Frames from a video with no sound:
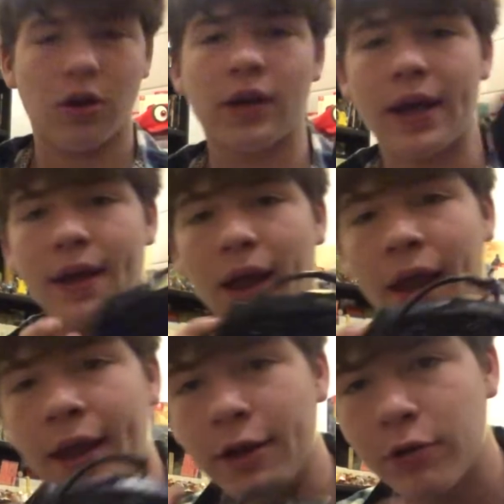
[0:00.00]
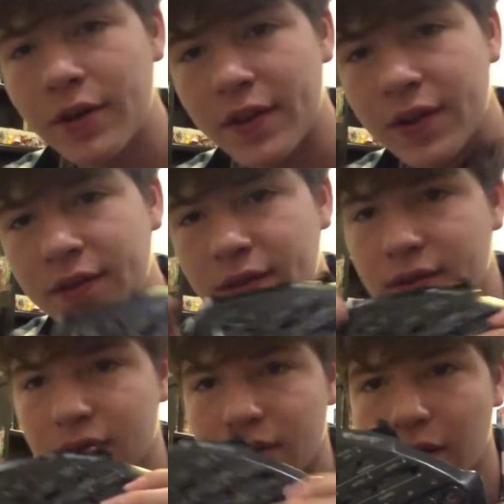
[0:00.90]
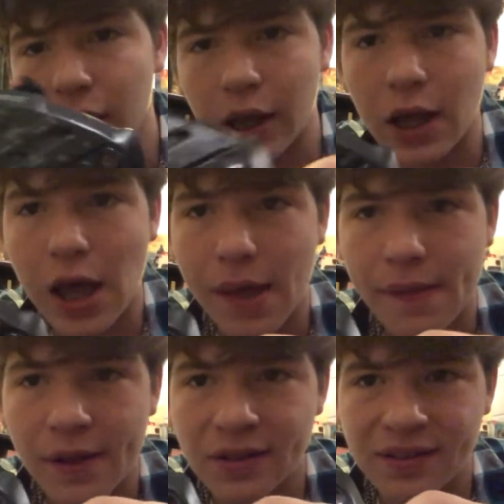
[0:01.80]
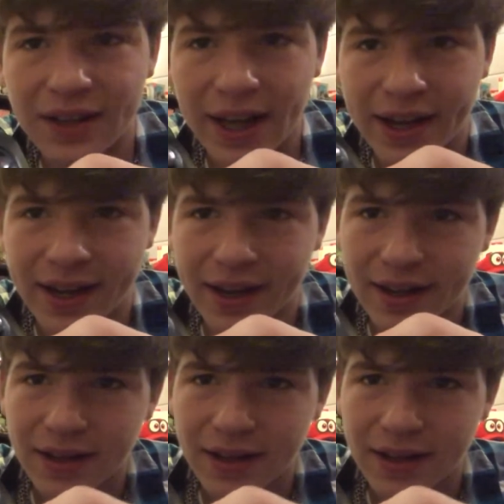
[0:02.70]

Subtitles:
Okay, here it is, and it's like